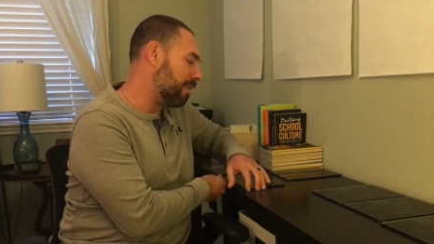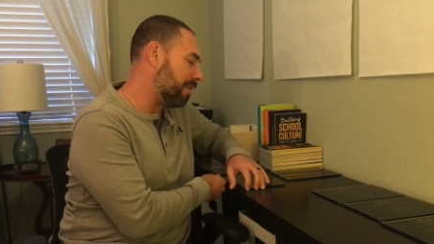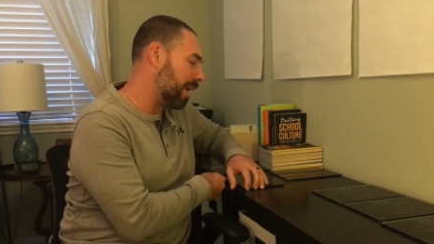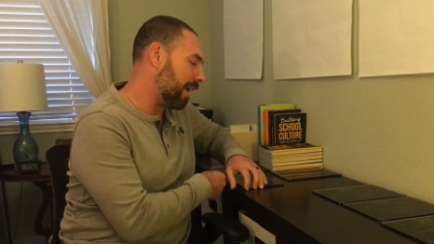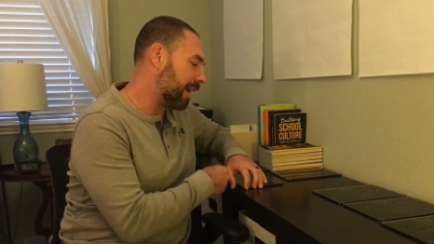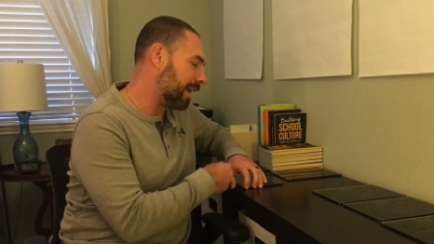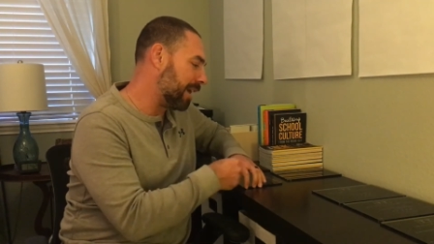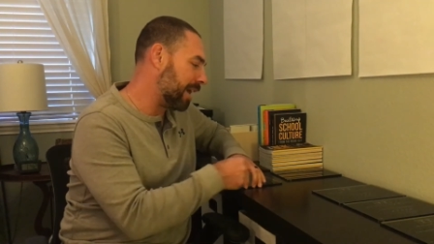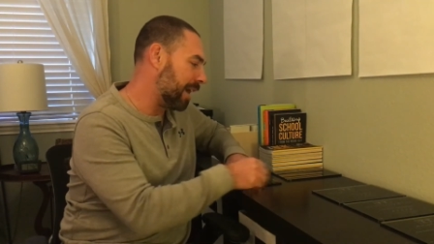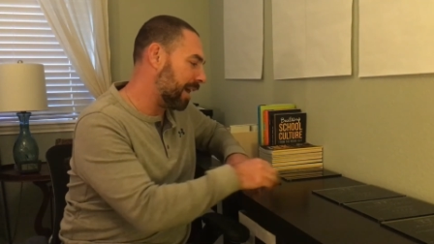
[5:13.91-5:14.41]

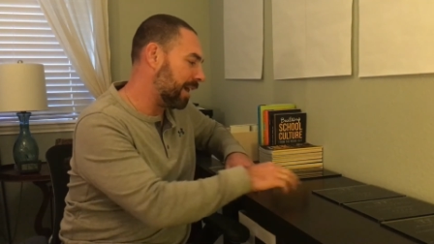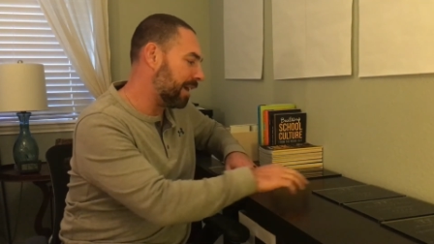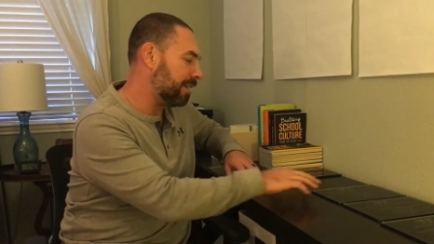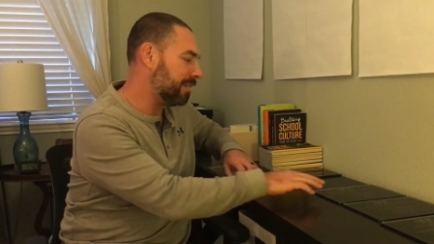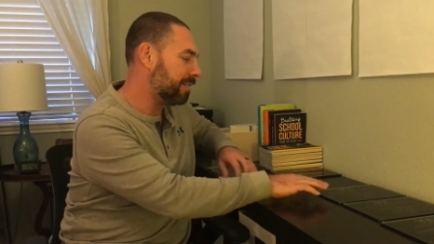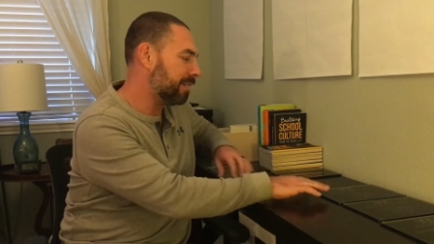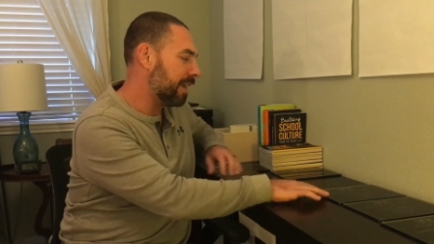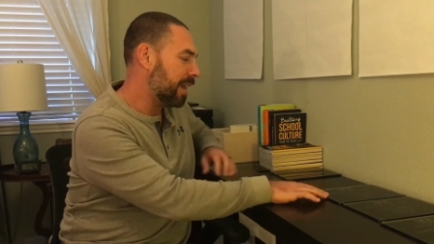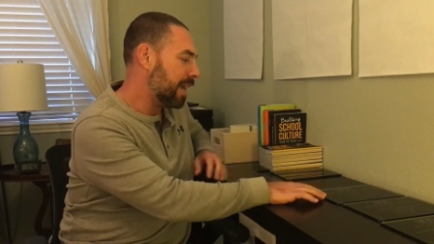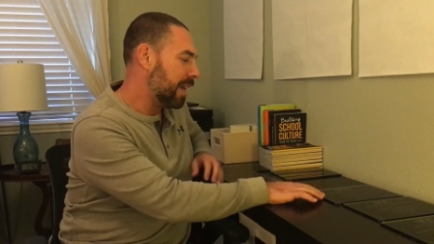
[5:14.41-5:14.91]

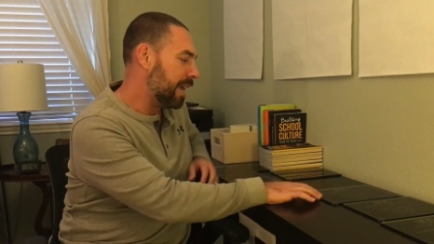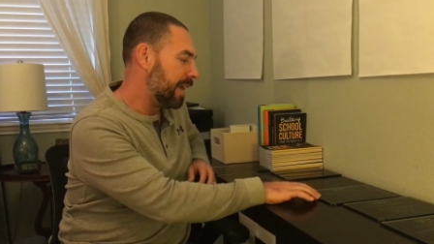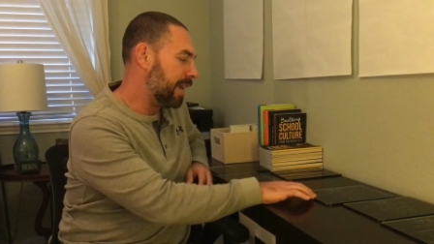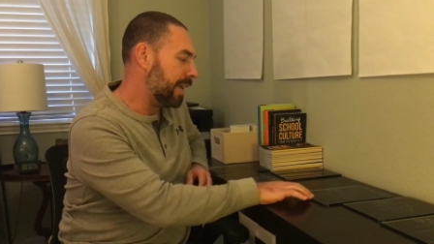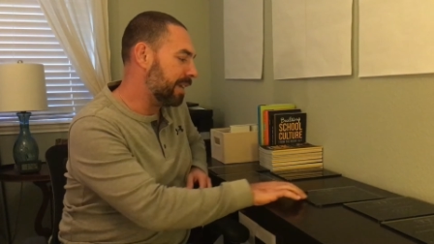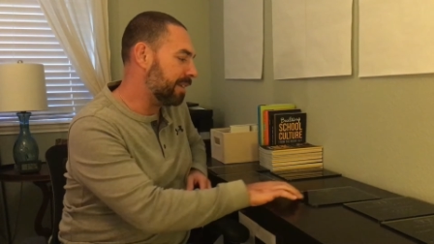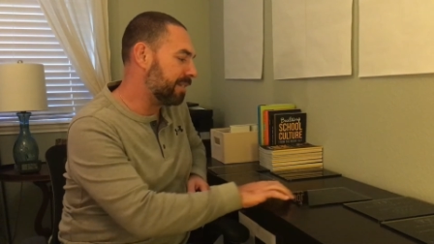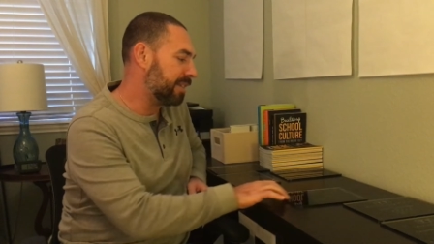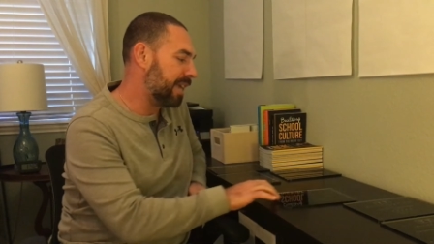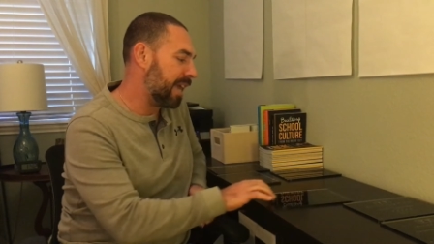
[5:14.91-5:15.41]
recognize
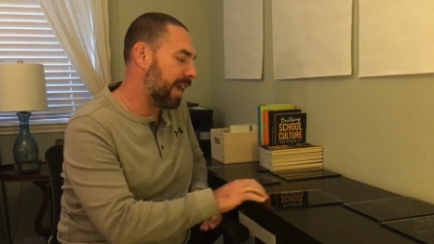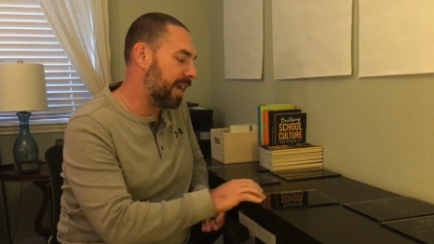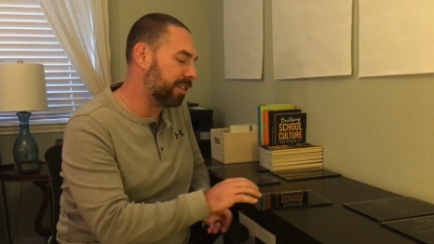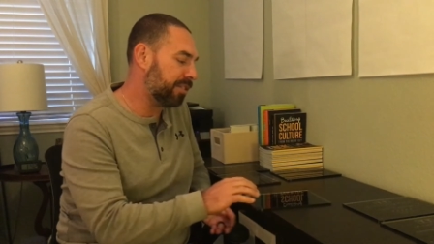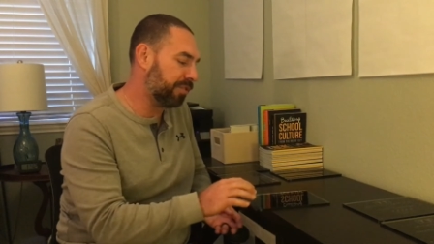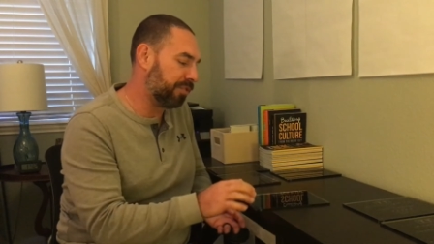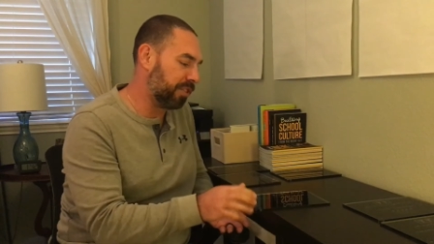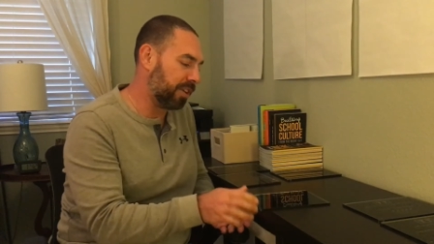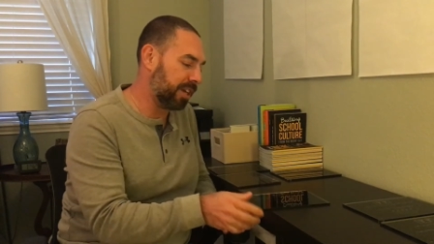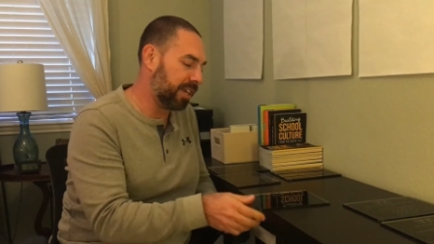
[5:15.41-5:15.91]
is
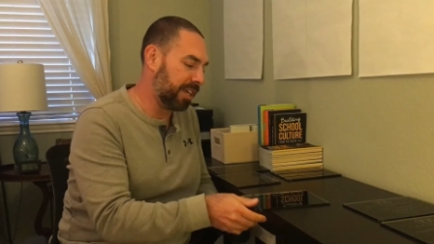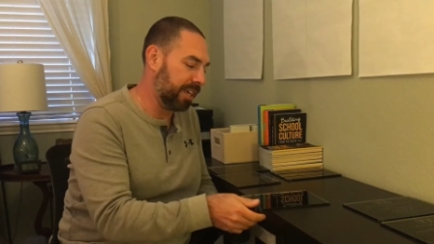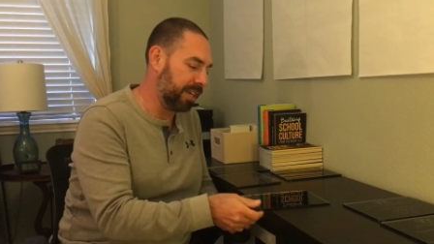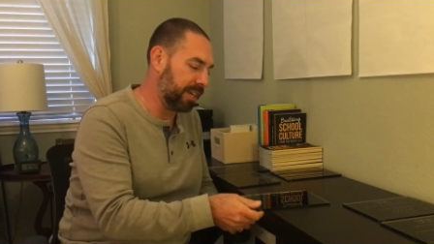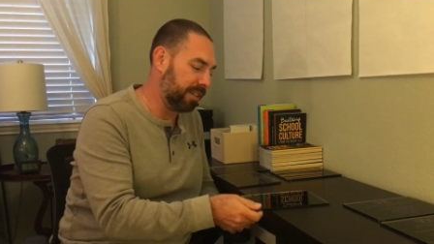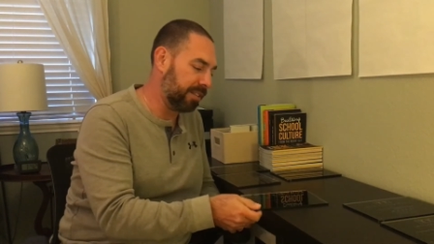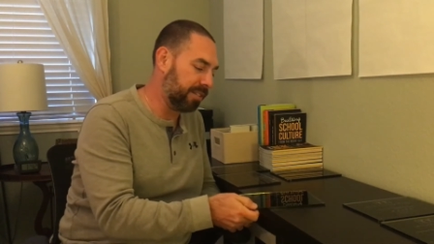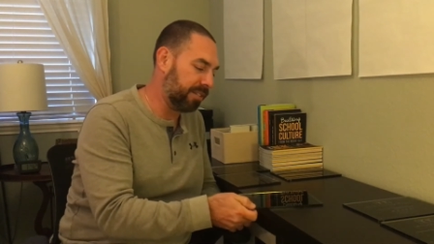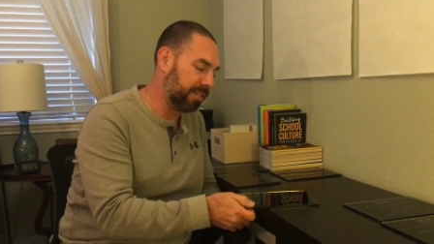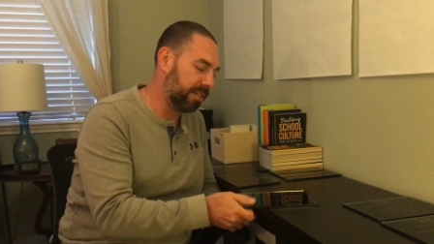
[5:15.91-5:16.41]
Case for
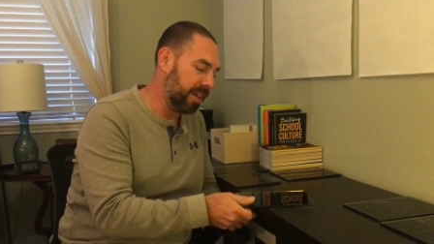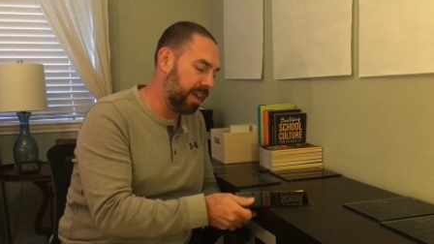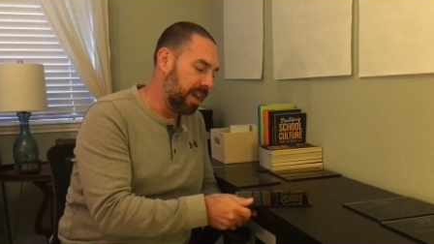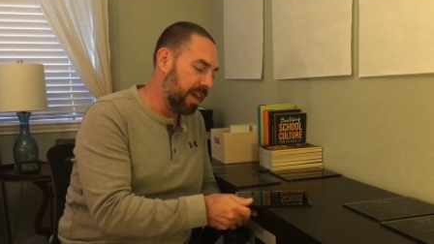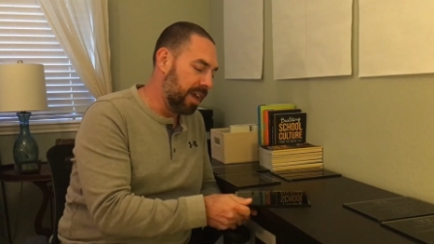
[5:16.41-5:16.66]
Kids.